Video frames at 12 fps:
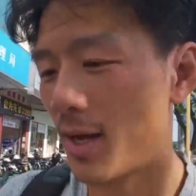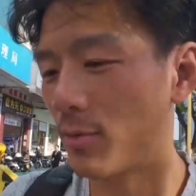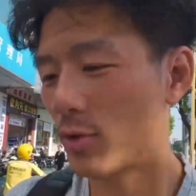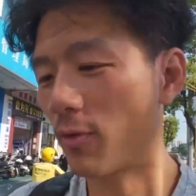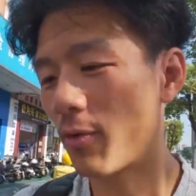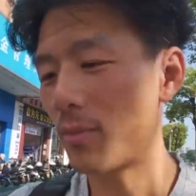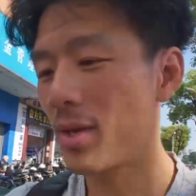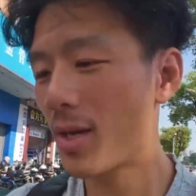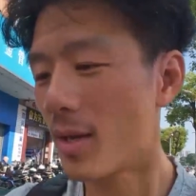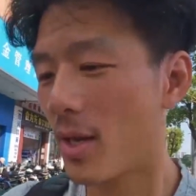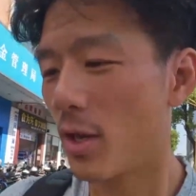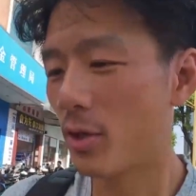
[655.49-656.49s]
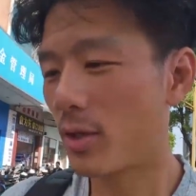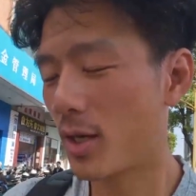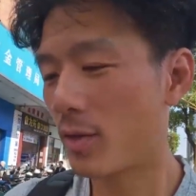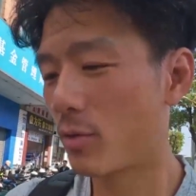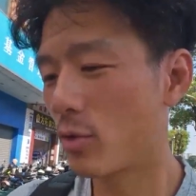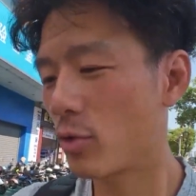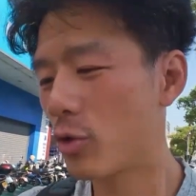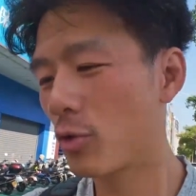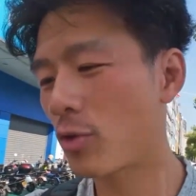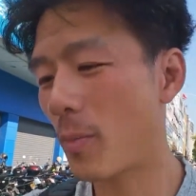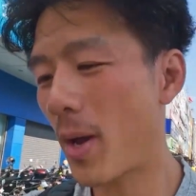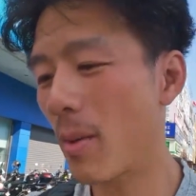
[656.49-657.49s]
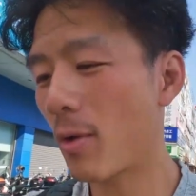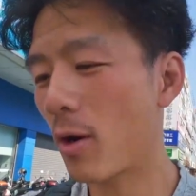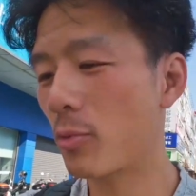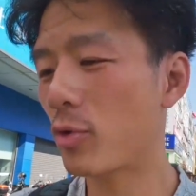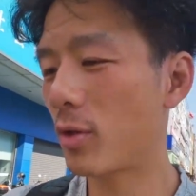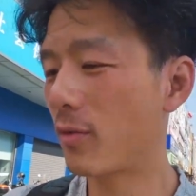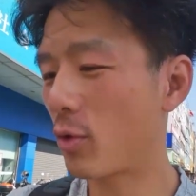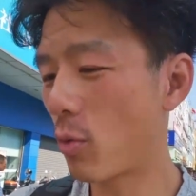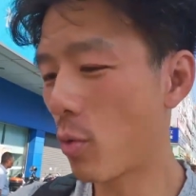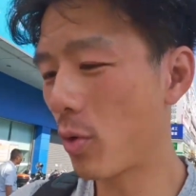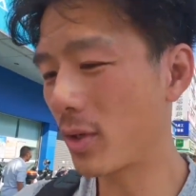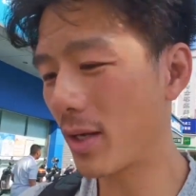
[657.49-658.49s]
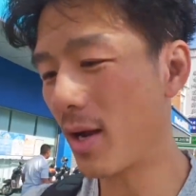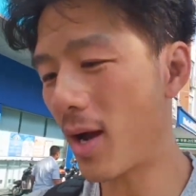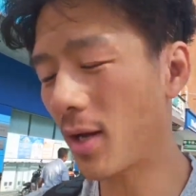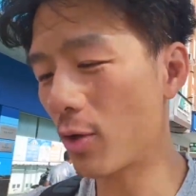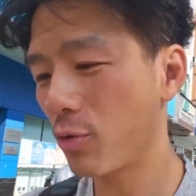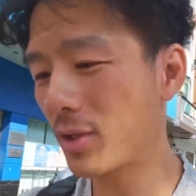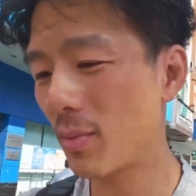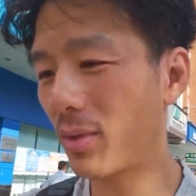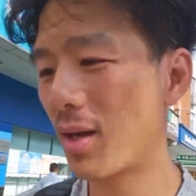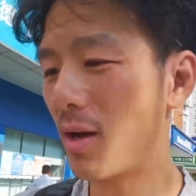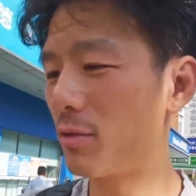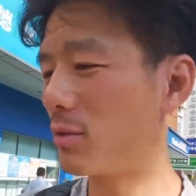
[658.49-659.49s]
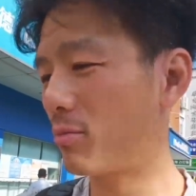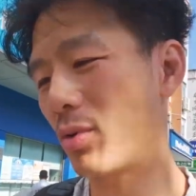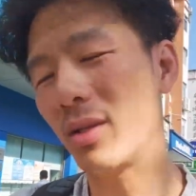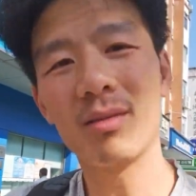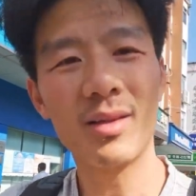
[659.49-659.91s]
Uh, so from here, you can choose your payment option. If you don't want a card, you can choose something else. But